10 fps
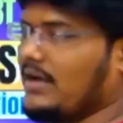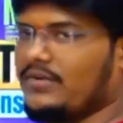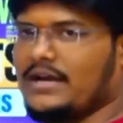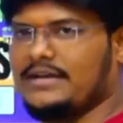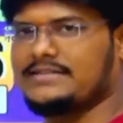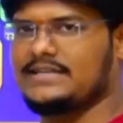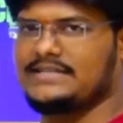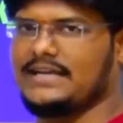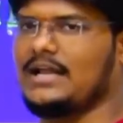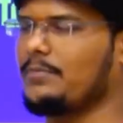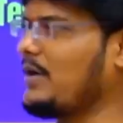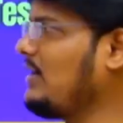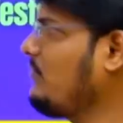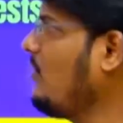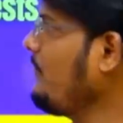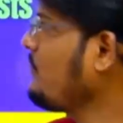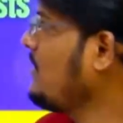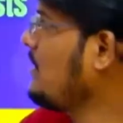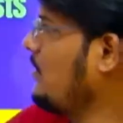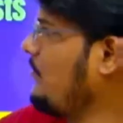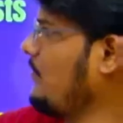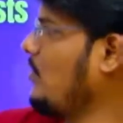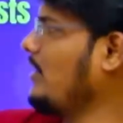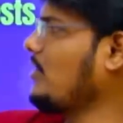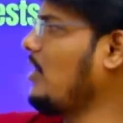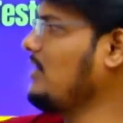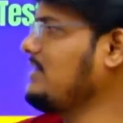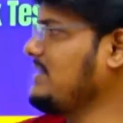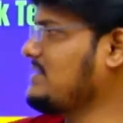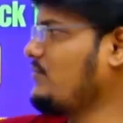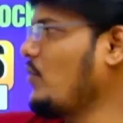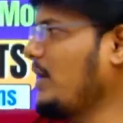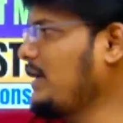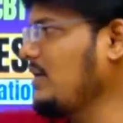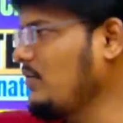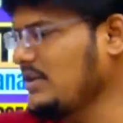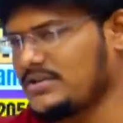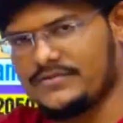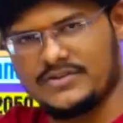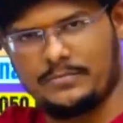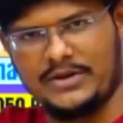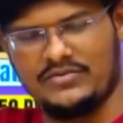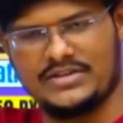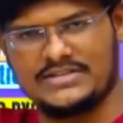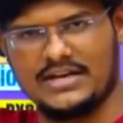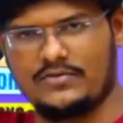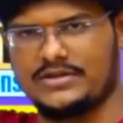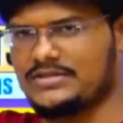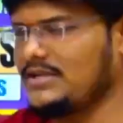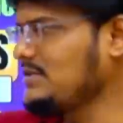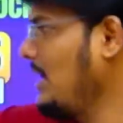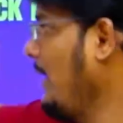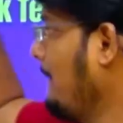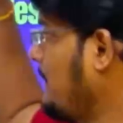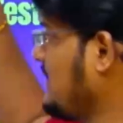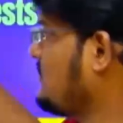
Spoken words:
we are discussing in our platform. If you want all these 41 shifts of previous year questions plus